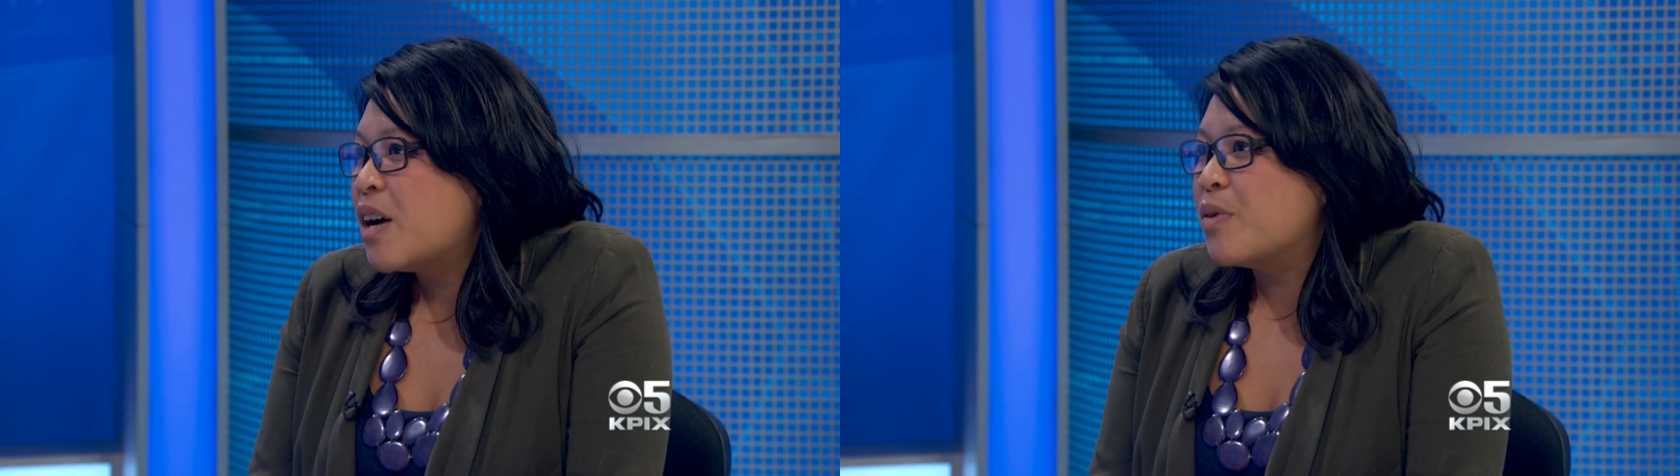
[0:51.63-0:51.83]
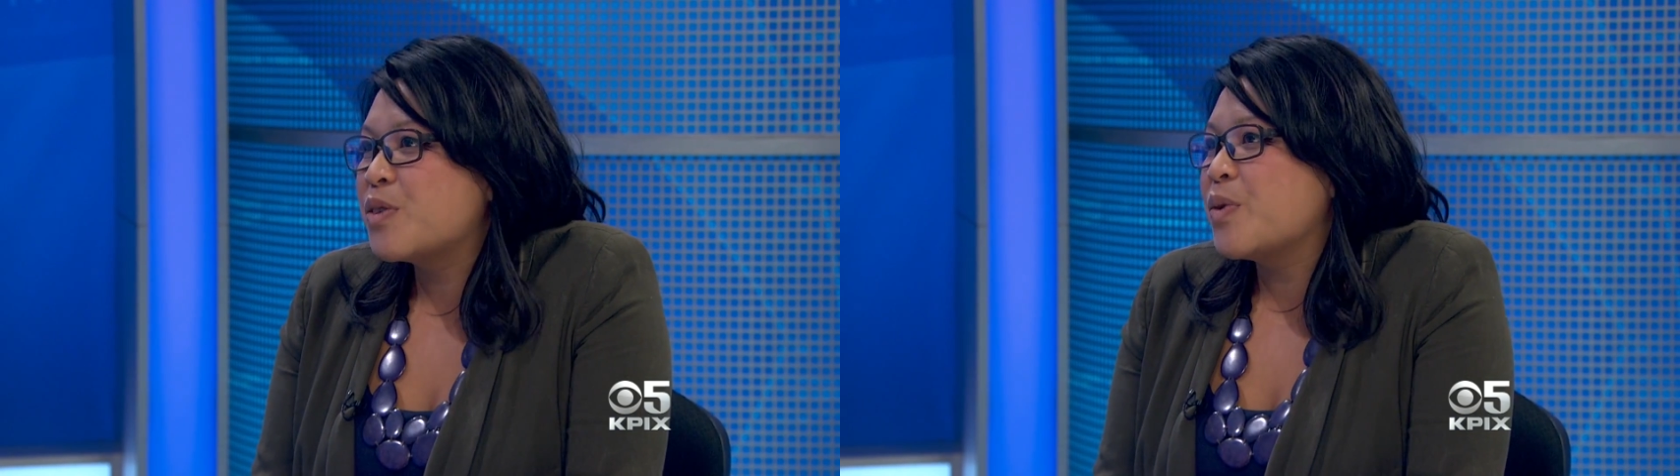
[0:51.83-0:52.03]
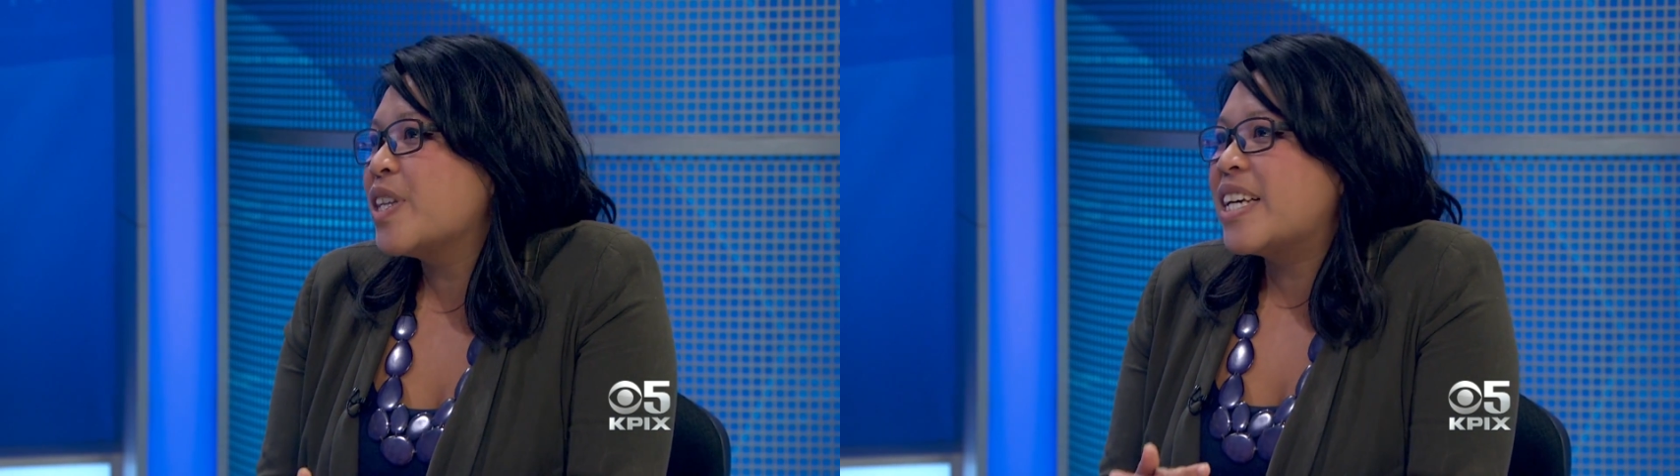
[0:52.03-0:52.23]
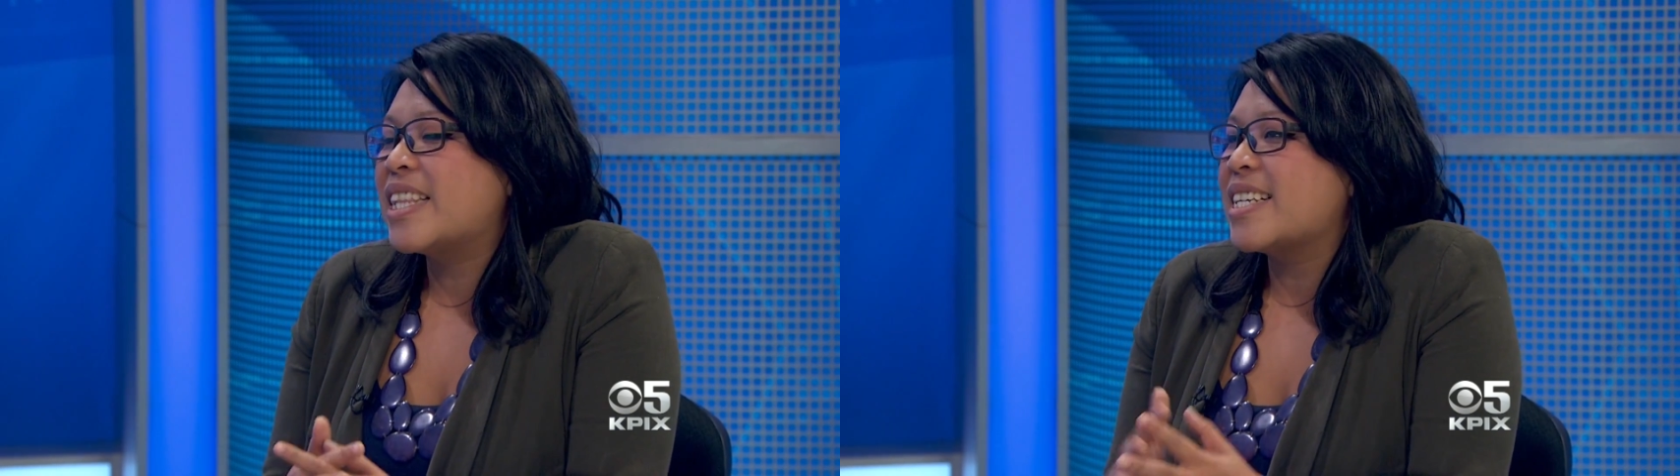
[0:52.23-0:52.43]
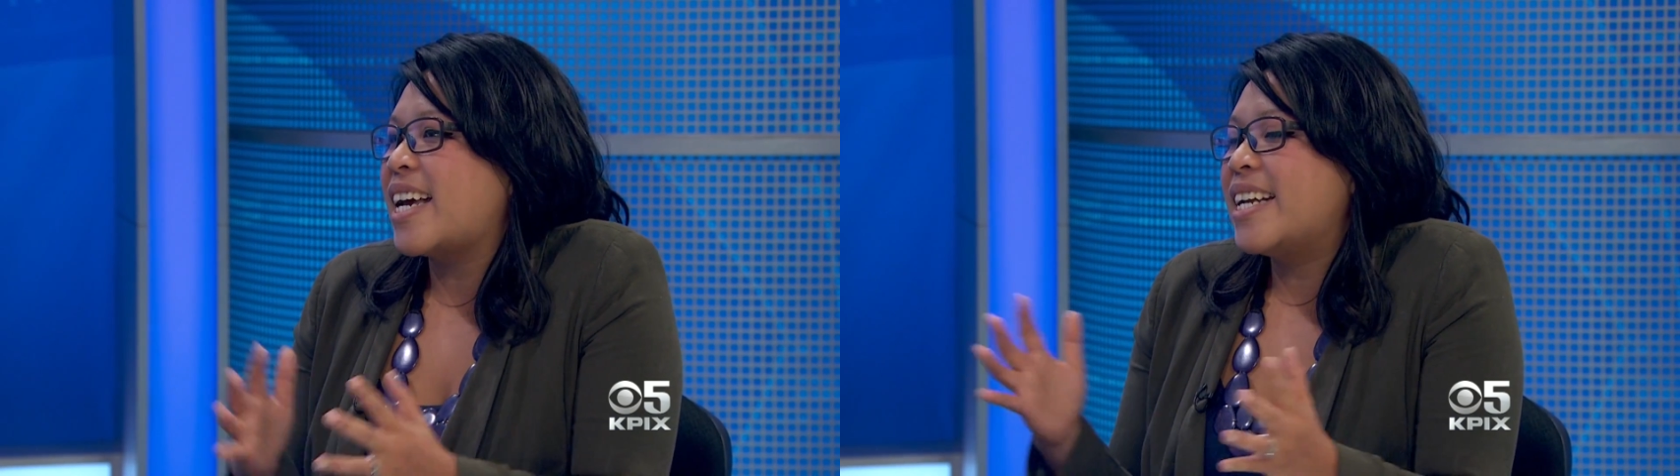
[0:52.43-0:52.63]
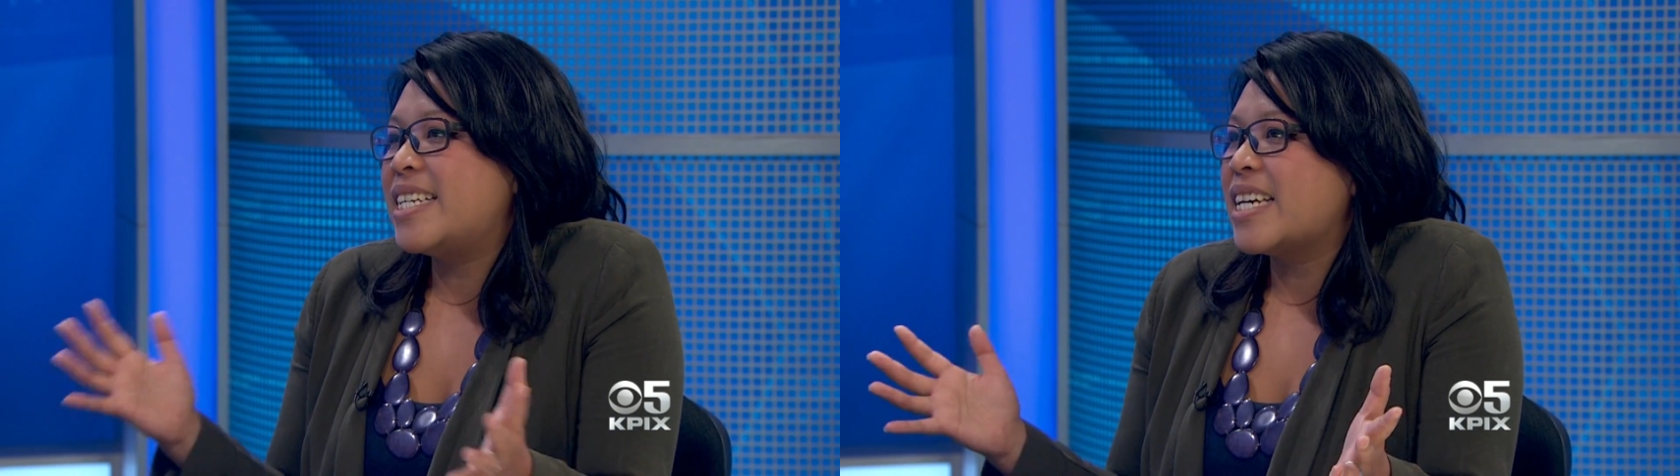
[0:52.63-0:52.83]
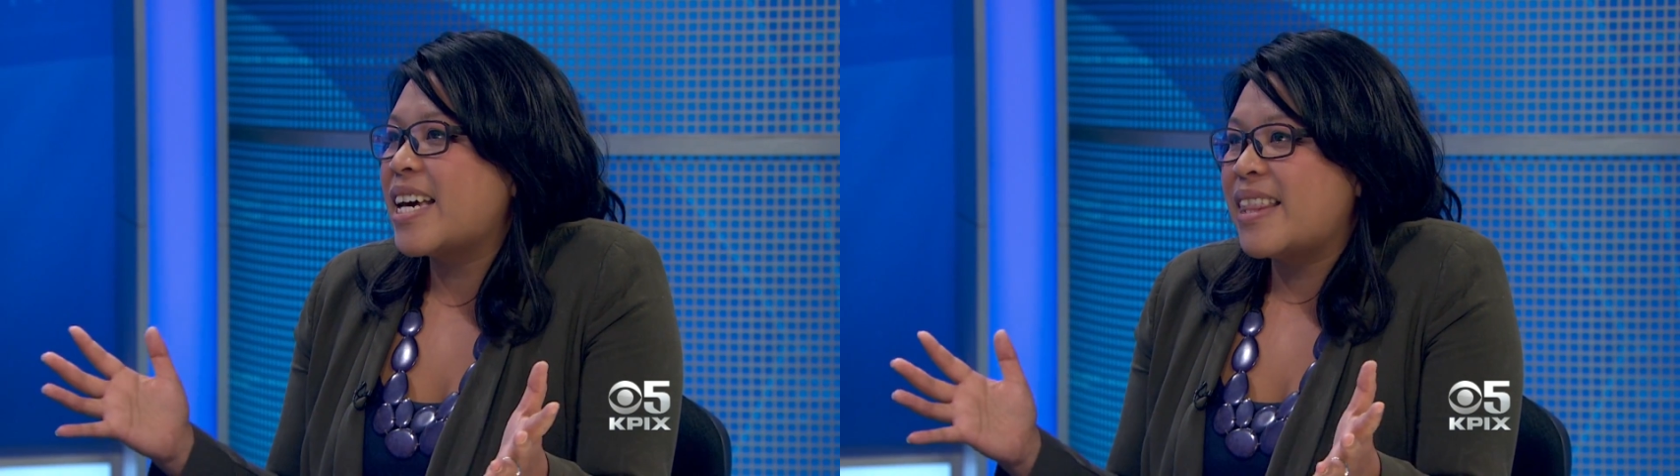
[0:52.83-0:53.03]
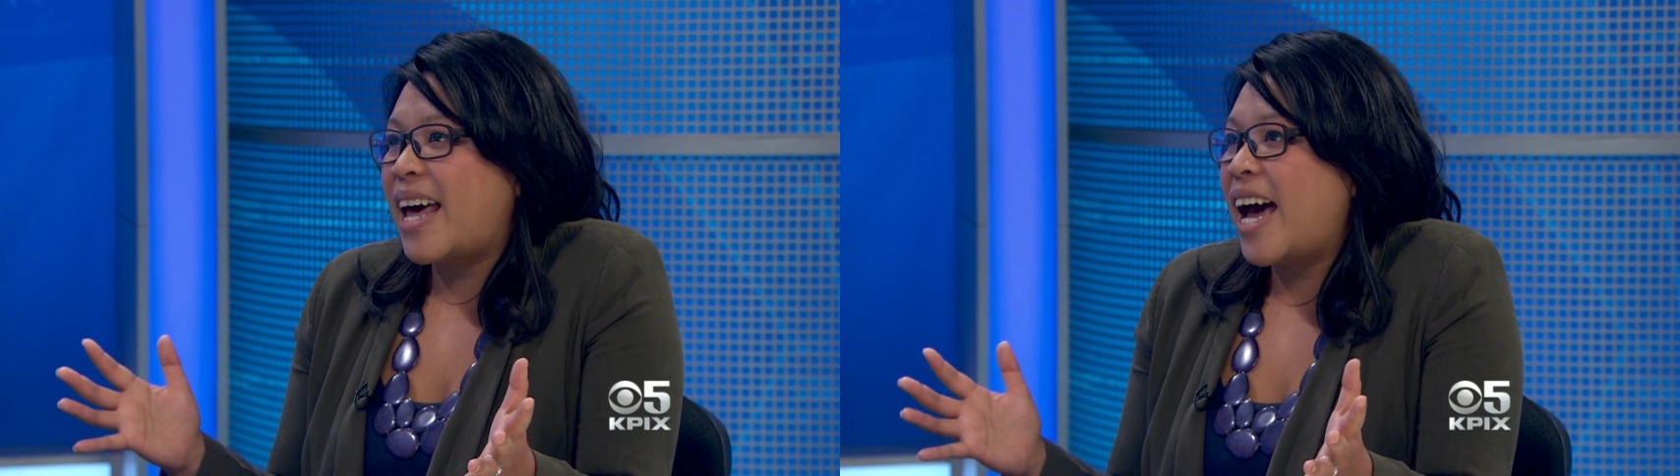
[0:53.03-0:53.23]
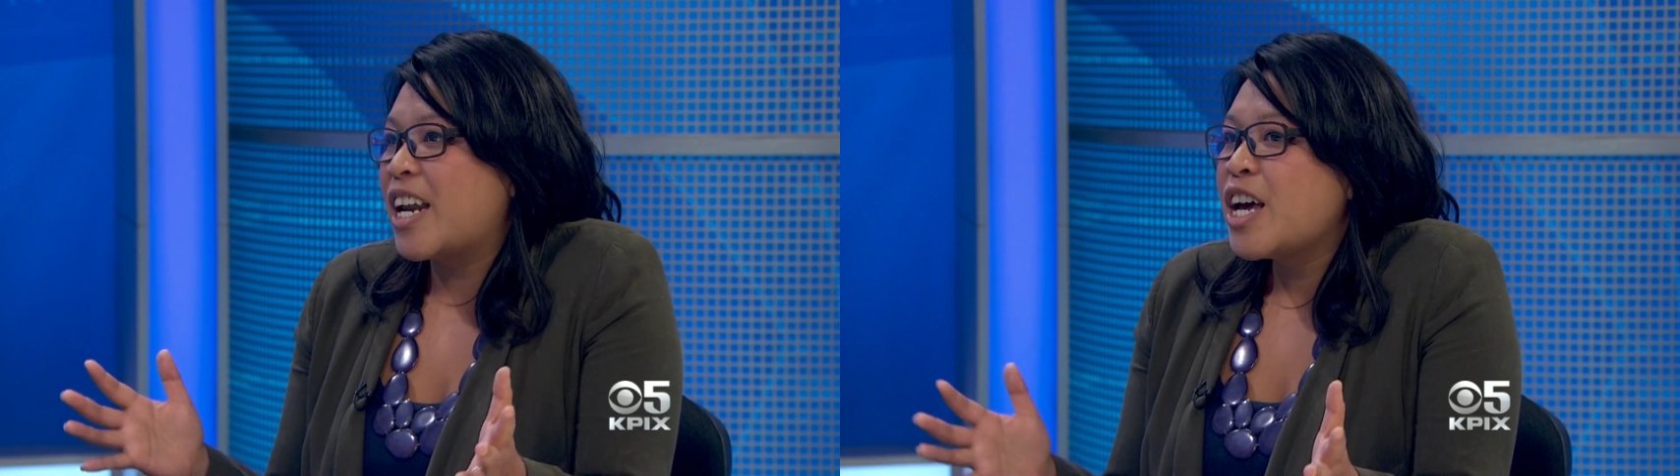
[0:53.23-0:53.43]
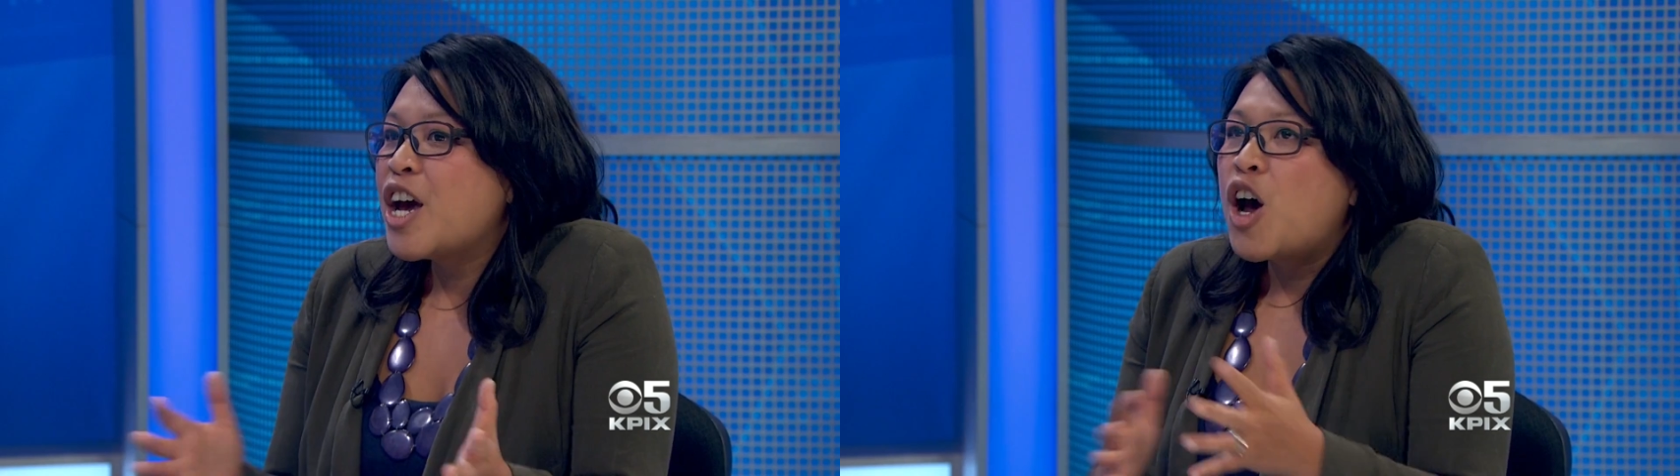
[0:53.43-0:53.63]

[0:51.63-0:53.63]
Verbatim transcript: It was really this idea that